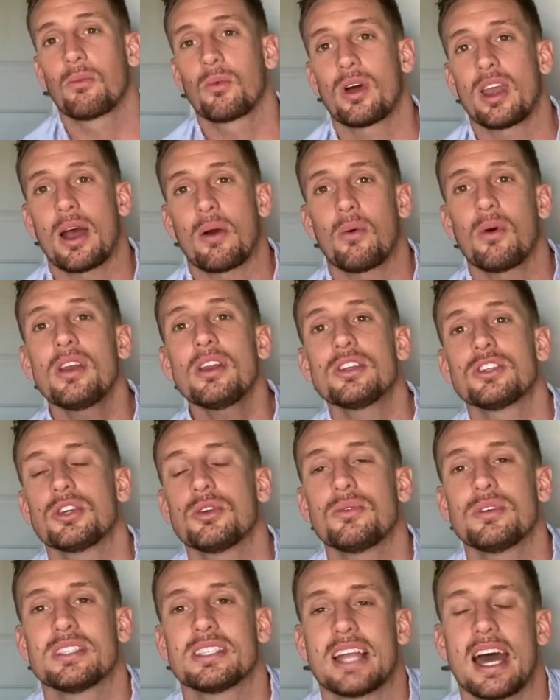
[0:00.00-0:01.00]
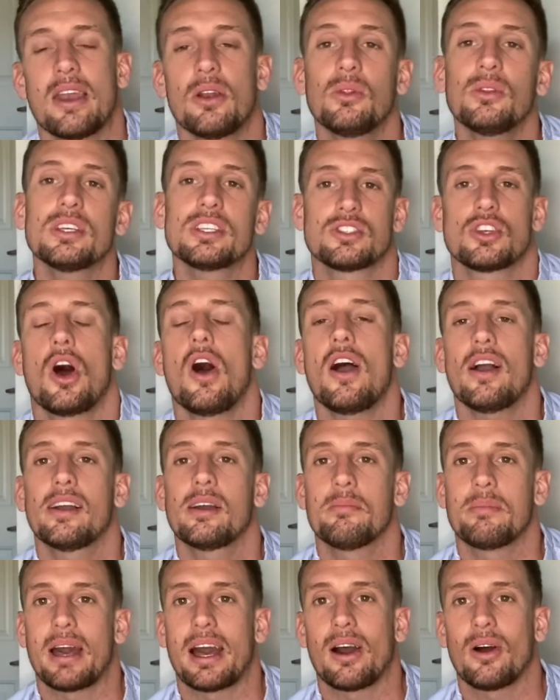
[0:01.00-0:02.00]
What I want to do is not only talk
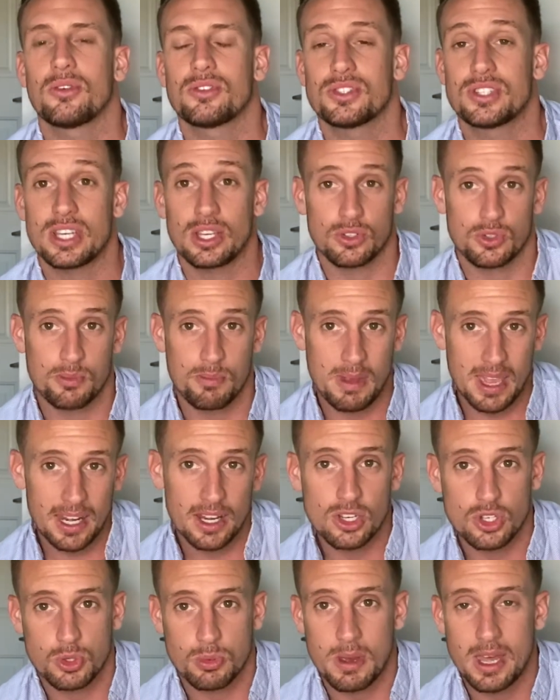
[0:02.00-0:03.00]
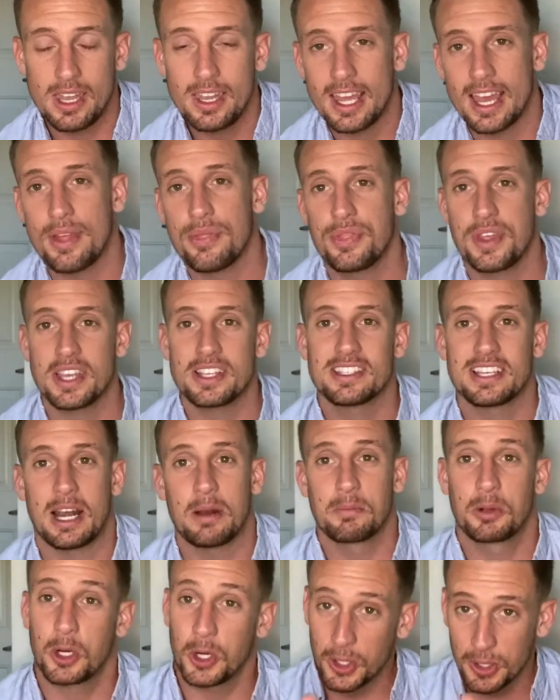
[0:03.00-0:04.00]
about sales management and things that
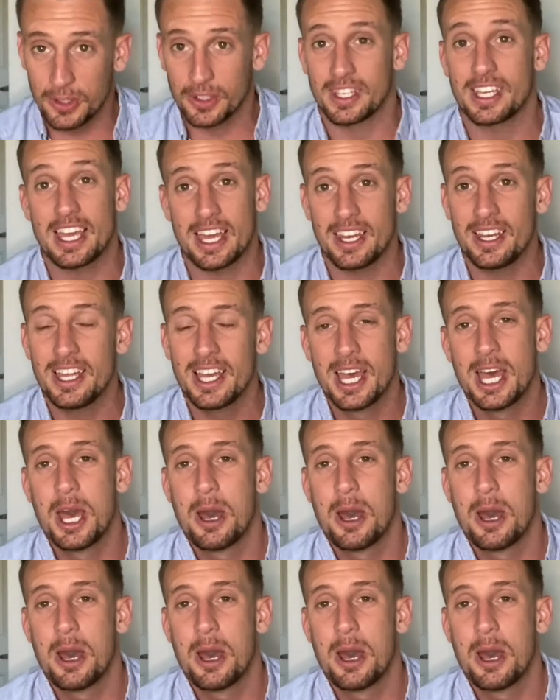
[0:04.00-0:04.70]
I'm currently in,